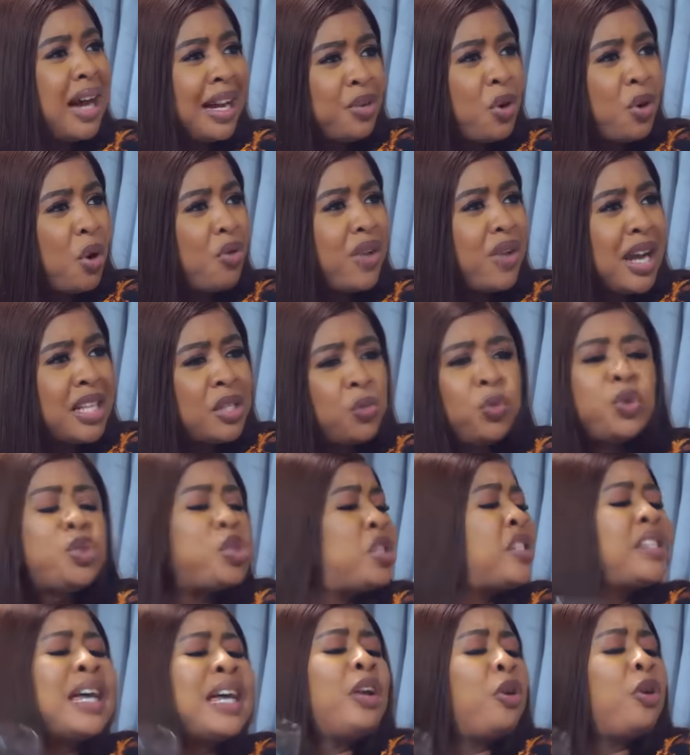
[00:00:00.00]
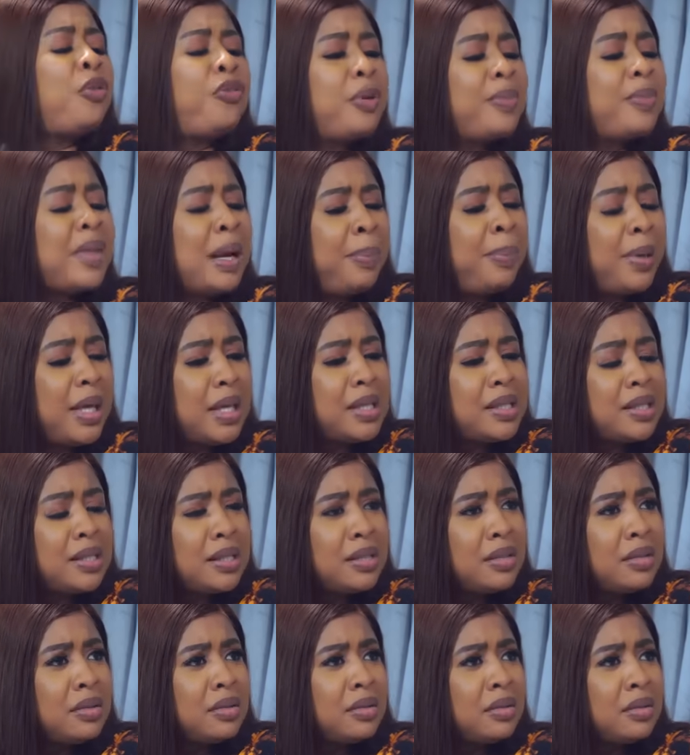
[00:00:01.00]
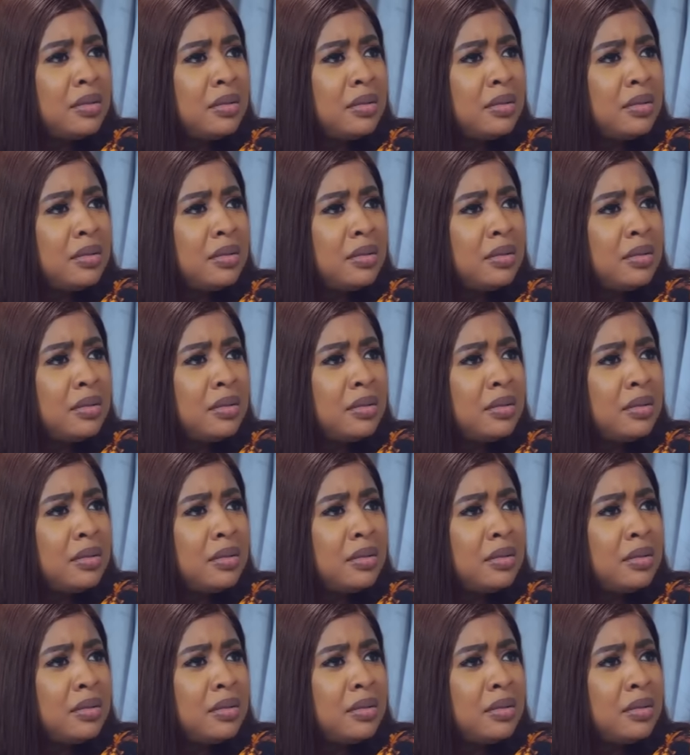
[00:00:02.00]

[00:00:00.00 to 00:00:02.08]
Are you alright? Would you stand up from that place?